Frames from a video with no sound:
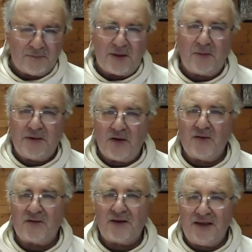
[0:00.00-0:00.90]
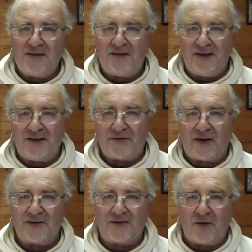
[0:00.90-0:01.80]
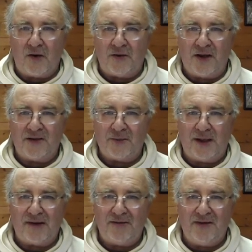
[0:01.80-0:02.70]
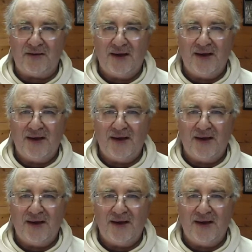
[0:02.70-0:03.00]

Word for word: But we don't easily trust God as we have these